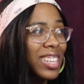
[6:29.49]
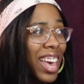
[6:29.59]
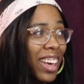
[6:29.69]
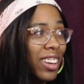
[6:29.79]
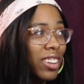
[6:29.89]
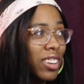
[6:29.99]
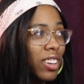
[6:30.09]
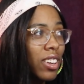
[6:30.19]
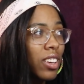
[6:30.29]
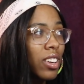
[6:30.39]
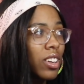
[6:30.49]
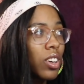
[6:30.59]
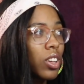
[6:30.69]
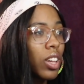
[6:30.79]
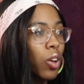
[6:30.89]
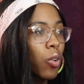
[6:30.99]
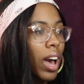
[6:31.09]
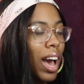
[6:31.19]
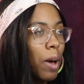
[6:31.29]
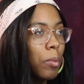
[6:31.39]
ten? Like,
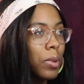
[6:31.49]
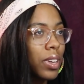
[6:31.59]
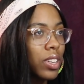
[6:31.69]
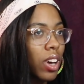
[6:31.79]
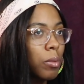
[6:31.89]
what happened?